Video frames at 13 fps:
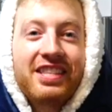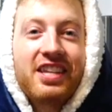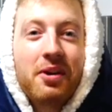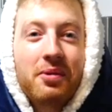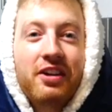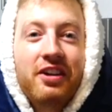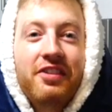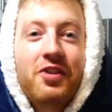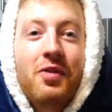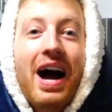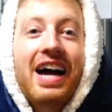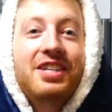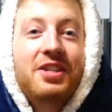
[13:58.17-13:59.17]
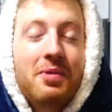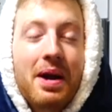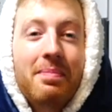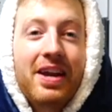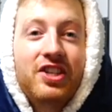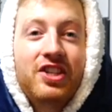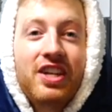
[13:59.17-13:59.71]
started with the review, I do want to
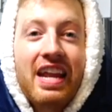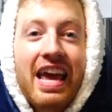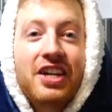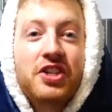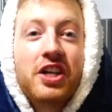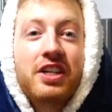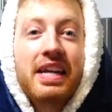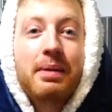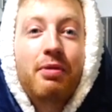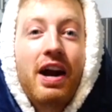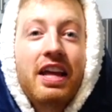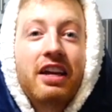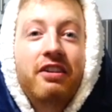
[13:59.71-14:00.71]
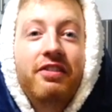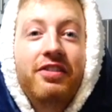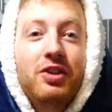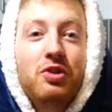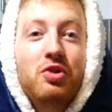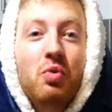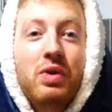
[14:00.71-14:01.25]
mention at Shark Tank Product
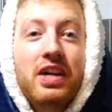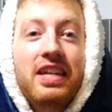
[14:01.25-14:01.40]
Reviews, we are